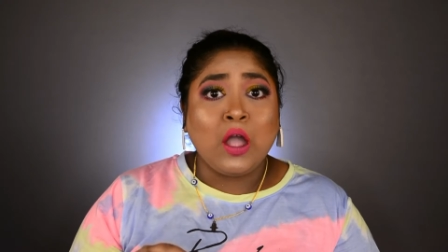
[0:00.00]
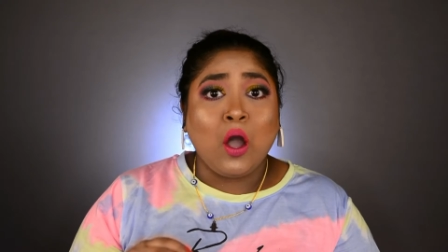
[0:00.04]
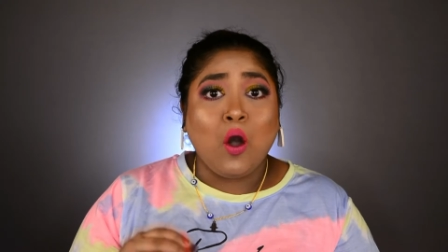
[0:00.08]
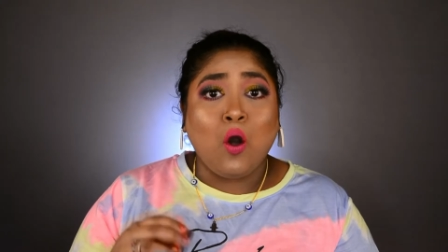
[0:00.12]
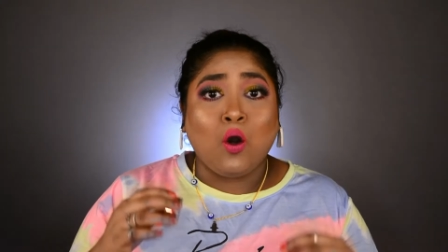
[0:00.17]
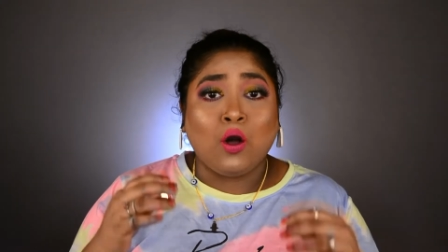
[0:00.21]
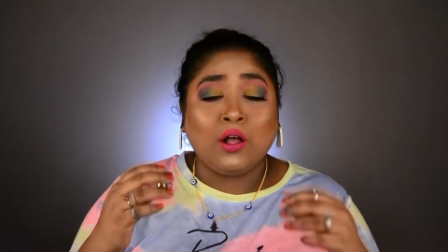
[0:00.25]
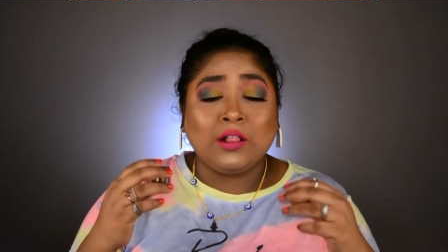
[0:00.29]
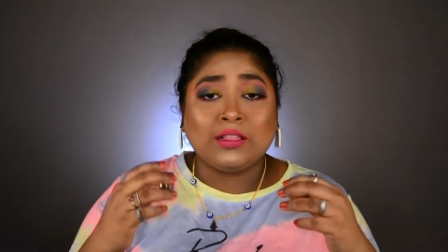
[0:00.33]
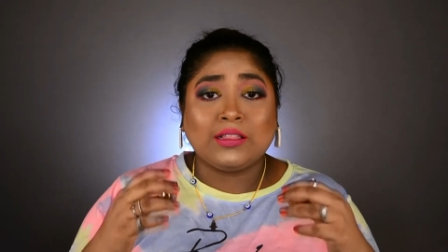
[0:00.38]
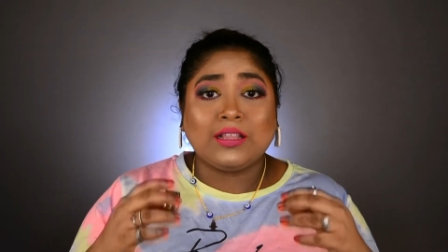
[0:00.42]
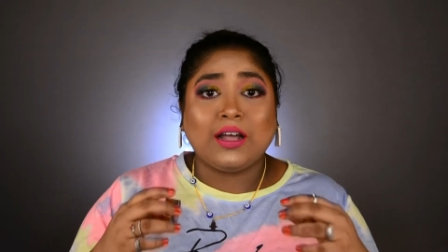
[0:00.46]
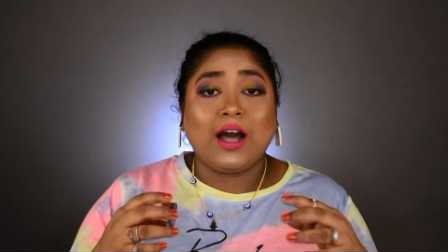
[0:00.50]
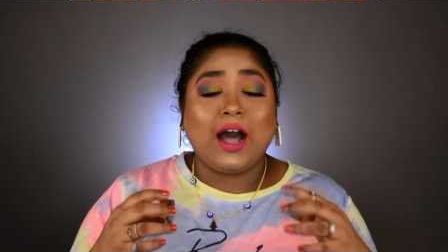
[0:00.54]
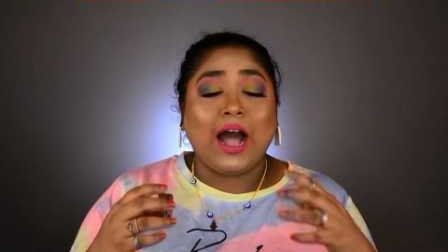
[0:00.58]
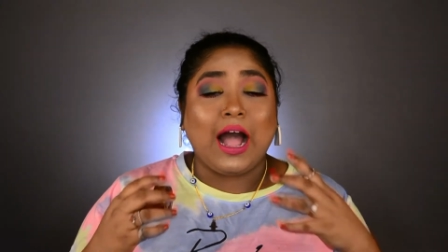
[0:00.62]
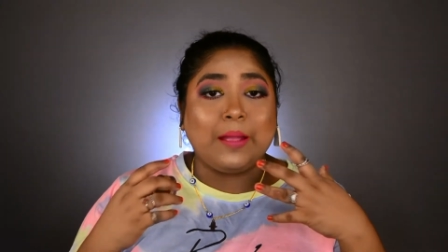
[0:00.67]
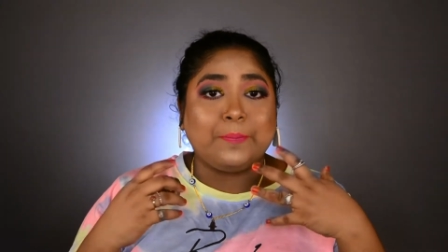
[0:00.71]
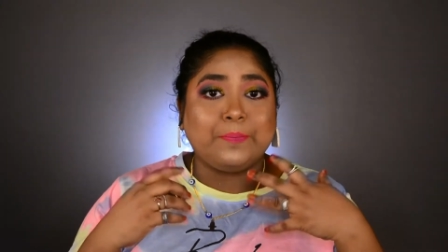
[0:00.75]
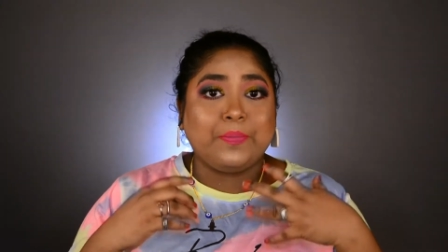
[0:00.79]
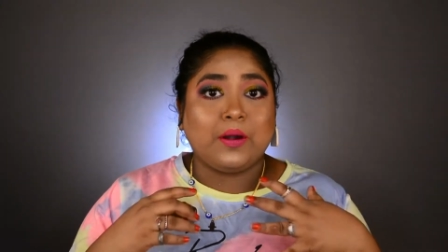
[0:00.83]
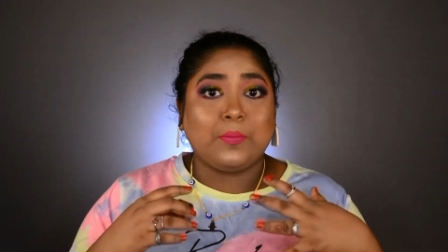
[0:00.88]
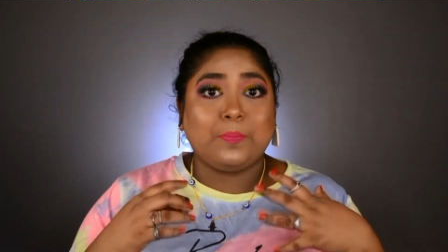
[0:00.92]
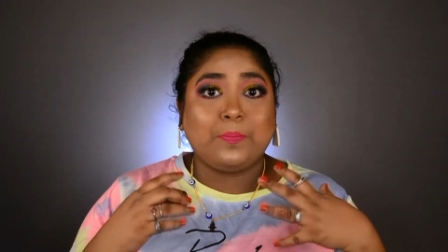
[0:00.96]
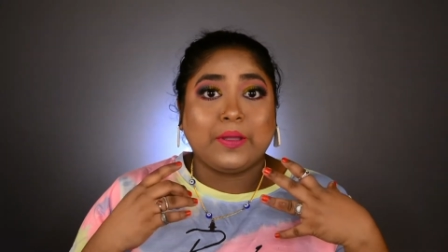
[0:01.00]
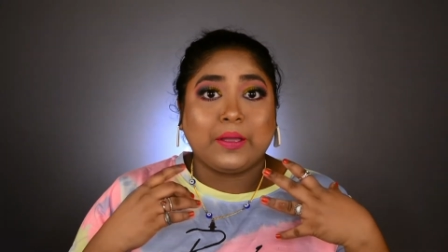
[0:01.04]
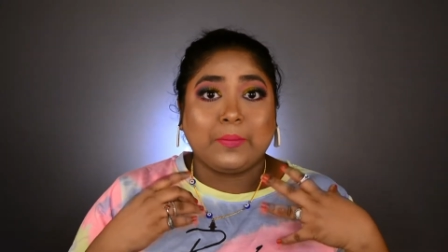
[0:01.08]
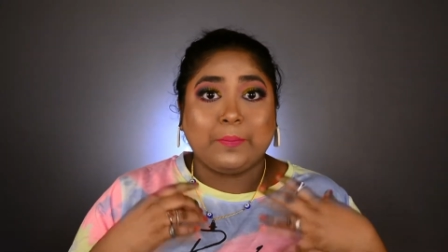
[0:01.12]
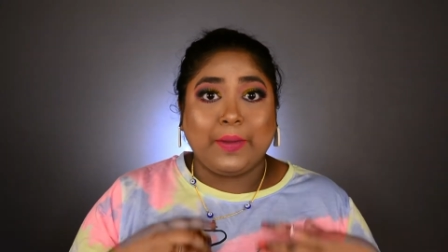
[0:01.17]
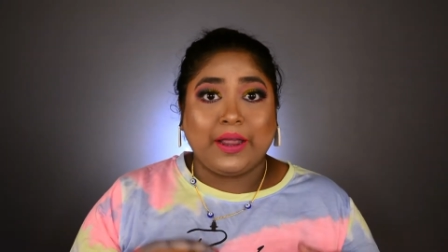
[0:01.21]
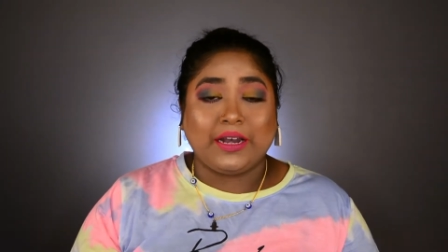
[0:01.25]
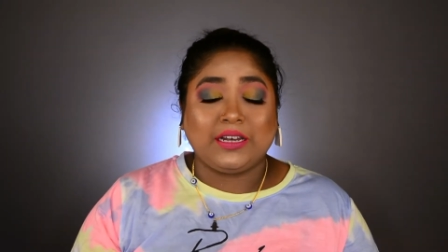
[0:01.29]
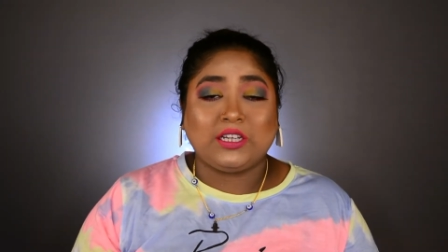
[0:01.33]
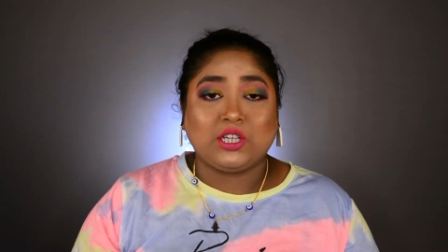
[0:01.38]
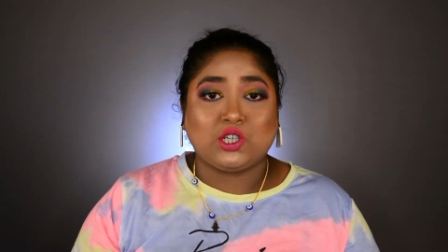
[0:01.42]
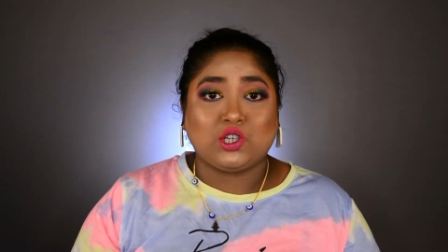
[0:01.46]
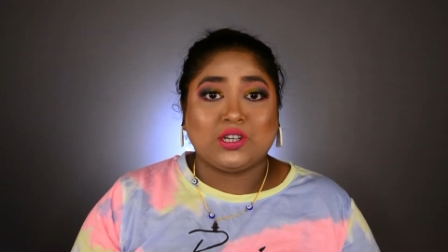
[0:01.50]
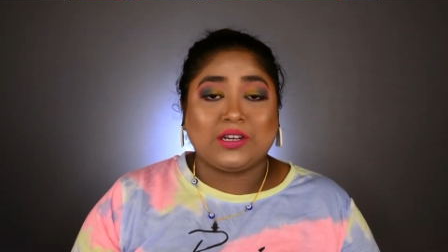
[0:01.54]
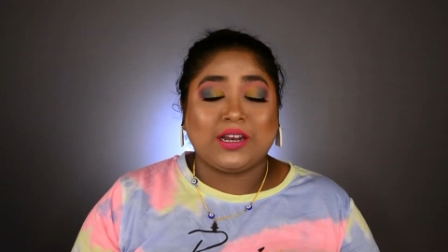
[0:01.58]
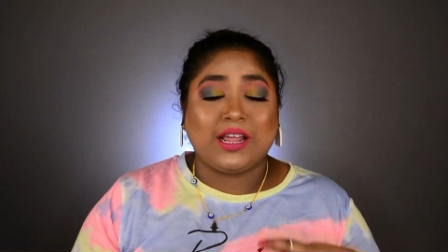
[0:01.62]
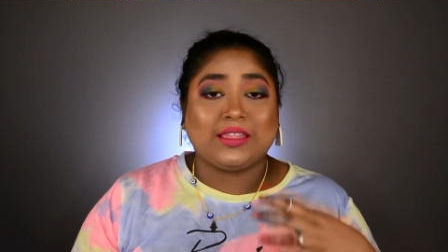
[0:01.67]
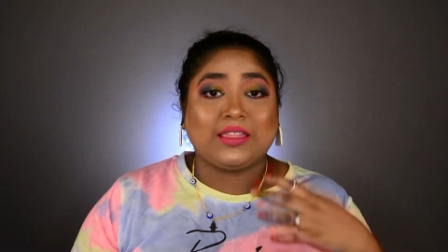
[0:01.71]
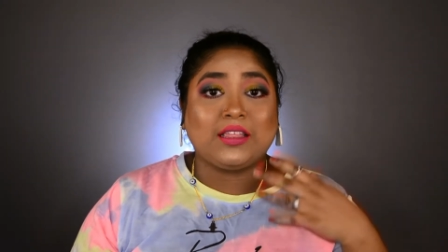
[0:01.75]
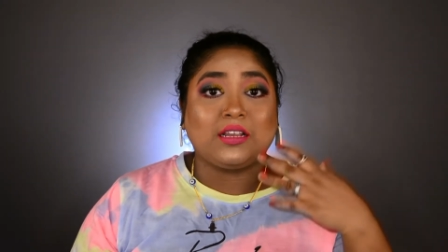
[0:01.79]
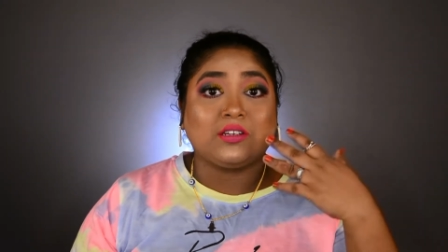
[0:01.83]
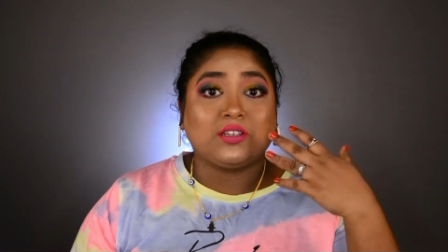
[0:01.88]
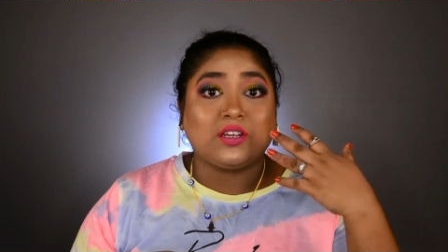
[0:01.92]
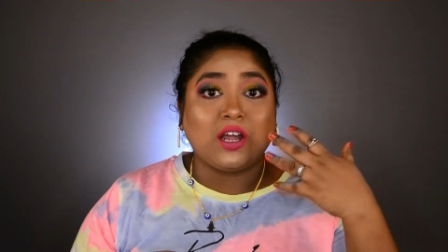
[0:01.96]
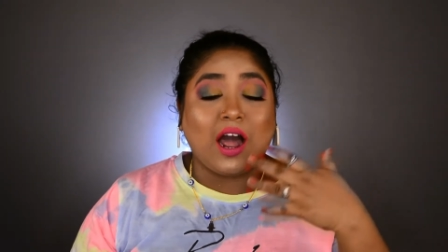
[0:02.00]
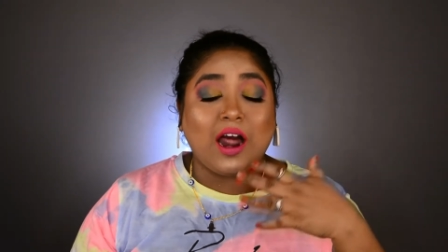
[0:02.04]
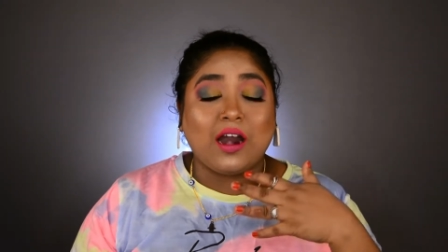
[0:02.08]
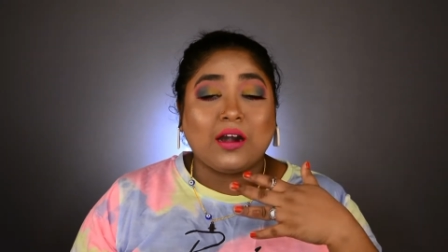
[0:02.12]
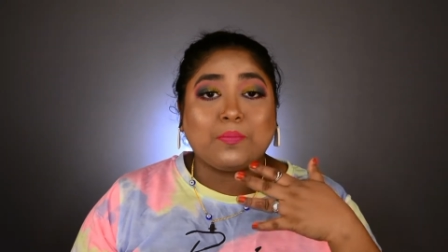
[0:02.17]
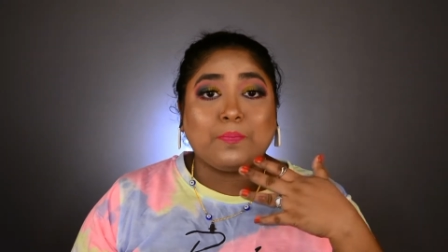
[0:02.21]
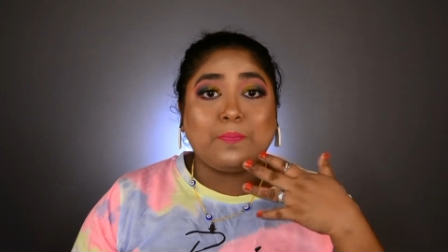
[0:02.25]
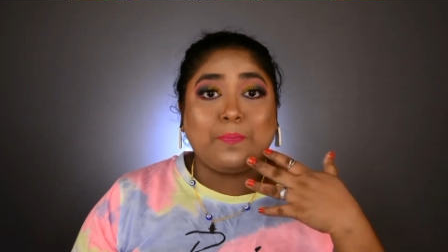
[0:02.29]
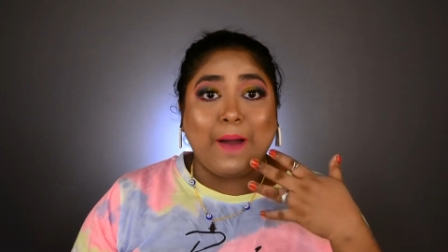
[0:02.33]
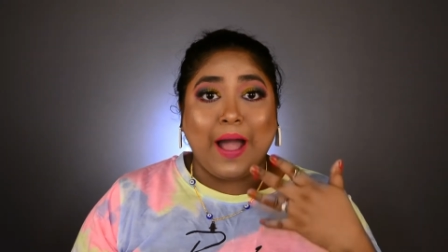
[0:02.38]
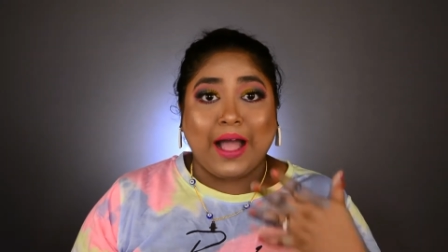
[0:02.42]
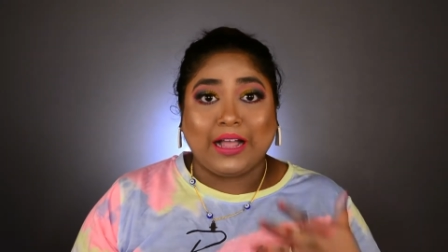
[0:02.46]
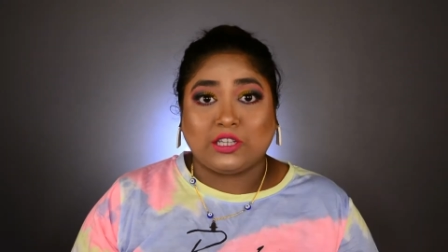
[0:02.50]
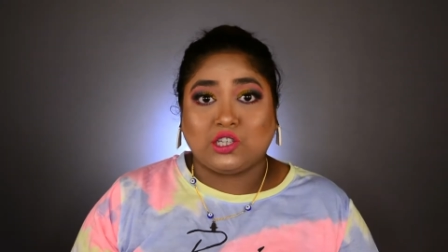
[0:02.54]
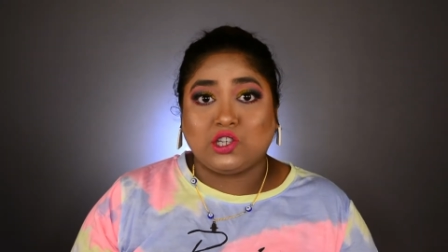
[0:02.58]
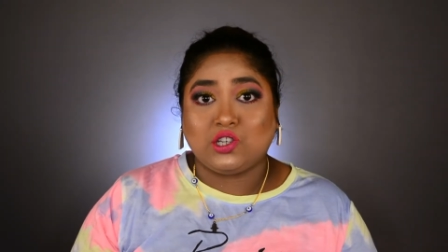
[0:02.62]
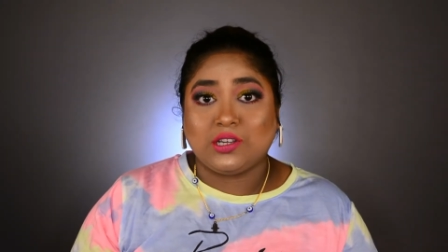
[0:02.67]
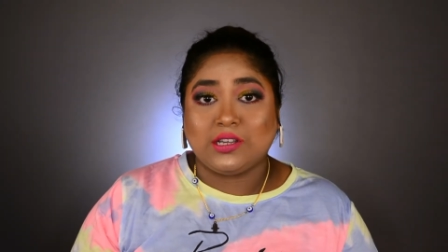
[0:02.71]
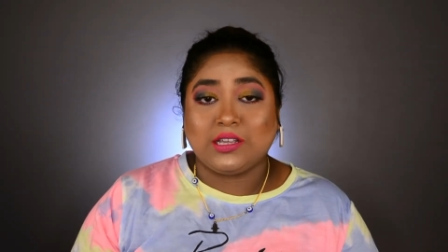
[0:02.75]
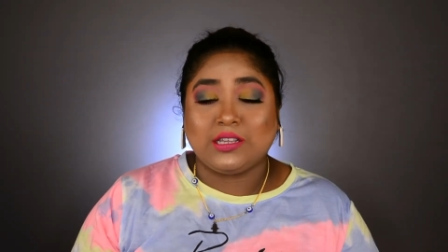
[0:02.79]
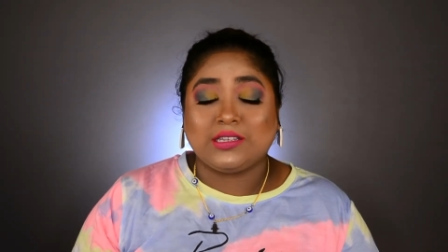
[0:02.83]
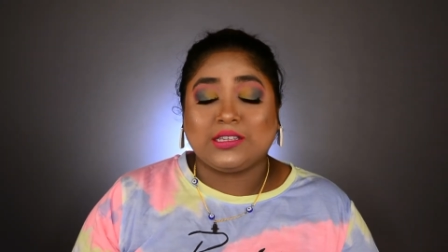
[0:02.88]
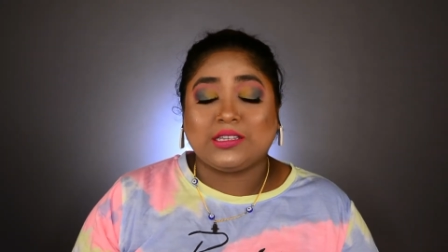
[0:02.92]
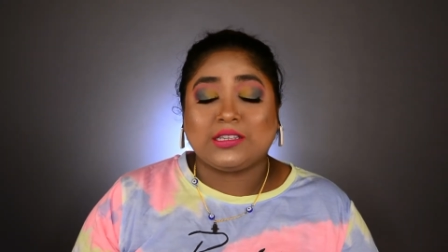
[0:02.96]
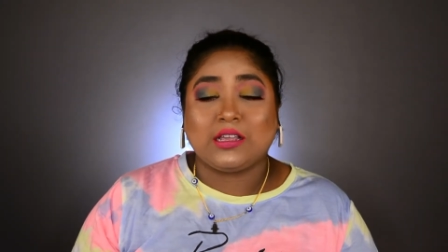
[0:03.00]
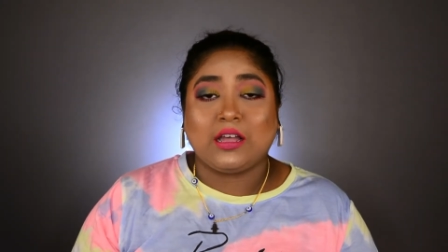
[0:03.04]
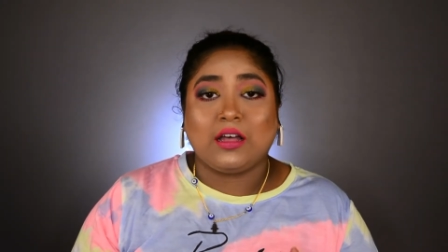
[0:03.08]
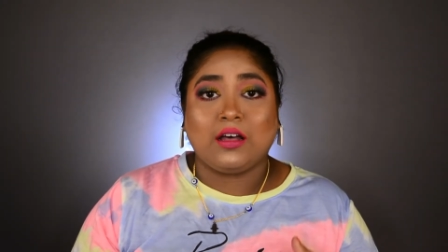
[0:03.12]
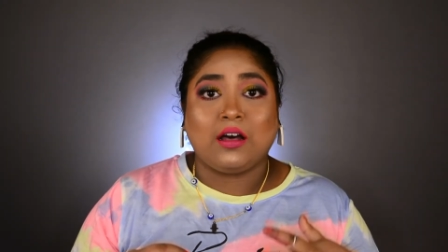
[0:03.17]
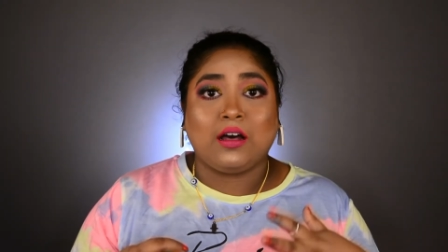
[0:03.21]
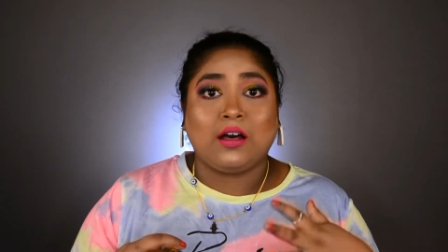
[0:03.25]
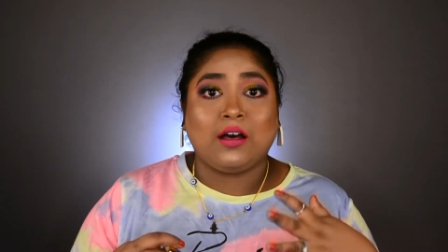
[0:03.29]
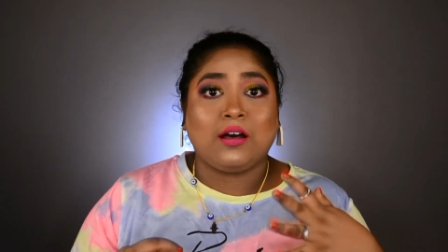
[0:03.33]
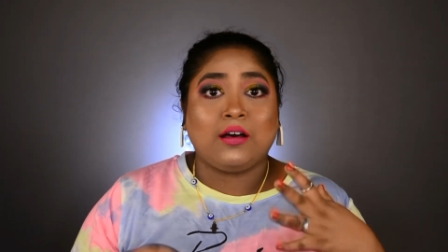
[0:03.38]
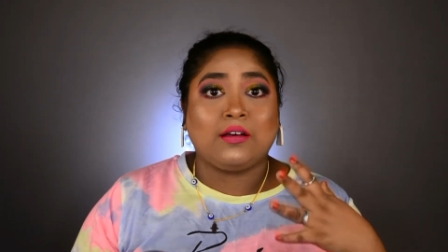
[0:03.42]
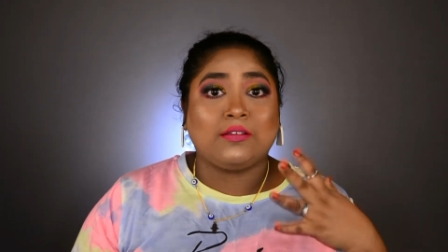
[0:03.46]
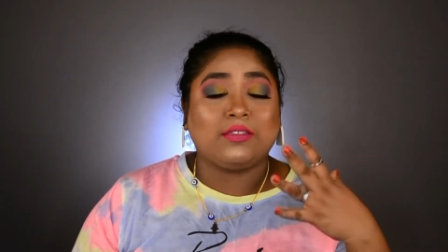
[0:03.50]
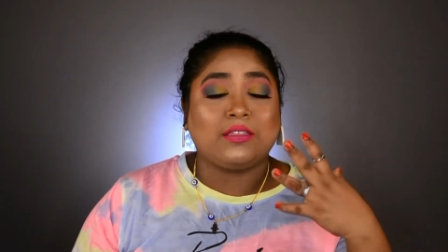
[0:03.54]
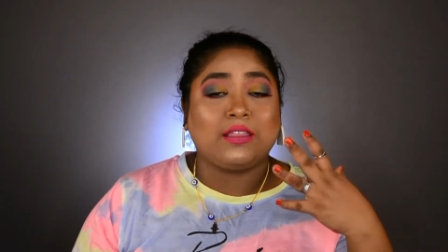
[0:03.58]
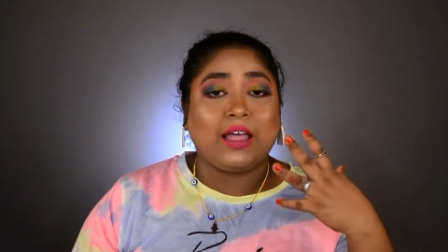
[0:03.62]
all the hyperpigmentation and the dark patches uh,